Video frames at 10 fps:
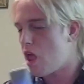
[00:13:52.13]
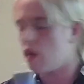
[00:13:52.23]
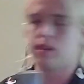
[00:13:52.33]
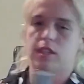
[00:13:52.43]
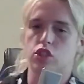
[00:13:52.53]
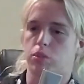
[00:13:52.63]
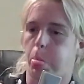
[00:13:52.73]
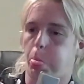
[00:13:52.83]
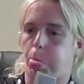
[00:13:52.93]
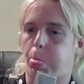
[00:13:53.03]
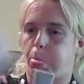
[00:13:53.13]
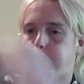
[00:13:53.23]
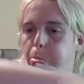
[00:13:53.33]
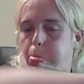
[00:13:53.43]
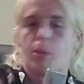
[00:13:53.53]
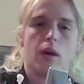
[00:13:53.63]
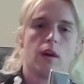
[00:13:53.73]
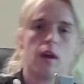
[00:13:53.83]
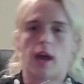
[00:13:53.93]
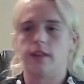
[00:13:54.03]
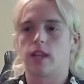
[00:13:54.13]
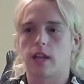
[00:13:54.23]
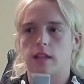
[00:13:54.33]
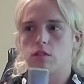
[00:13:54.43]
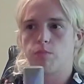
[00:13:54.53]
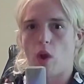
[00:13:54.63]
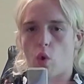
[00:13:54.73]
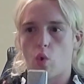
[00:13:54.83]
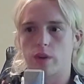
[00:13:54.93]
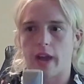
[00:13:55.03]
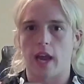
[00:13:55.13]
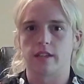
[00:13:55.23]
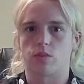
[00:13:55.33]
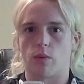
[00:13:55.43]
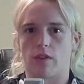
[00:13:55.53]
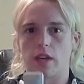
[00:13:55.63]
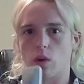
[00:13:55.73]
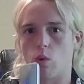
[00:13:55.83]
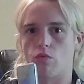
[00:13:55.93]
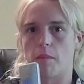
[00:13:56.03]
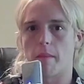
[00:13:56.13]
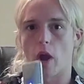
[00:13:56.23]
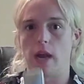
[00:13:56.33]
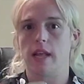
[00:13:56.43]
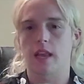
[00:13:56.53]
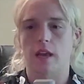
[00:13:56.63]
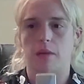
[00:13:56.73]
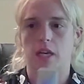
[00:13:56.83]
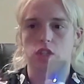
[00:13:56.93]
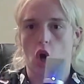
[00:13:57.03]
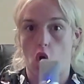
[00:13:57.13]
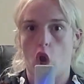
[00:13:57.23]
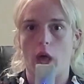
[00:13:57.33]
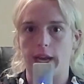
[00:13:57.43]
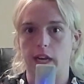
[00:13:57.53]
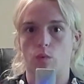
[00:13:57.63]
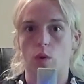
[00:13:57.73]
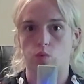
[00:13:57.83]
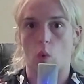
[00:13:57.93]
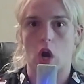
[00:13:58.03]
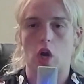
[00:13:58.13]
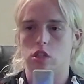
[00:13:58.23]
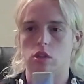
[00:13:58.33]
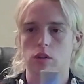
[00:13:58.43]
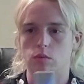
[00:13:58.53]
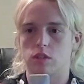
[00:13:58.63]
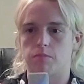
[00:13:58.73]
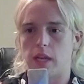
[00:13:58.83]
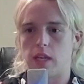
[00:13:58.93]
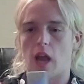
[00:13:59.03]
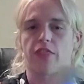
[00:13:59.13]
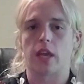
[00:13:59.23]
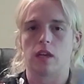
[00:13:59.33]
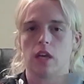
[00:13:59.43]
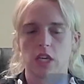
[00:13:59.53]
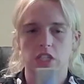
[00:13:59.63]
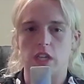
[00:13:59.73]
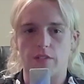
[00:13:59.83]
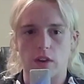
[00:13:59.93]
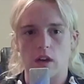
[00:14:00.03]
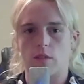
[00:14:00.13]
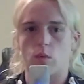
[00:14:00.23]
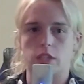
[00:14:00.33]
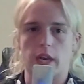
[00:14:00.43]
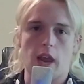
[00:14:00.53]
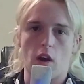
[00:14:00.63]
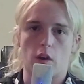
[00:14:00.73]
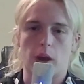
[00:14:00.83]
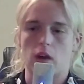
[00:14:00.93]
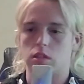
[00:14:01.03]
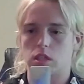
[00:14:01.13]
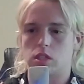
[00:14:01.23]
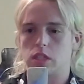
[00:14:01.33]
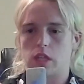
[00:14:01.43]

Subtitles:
then just... And then, there'd be whole days when I don't remember anything because all I did was work. So there would be nothing significant of which I cared about, such as,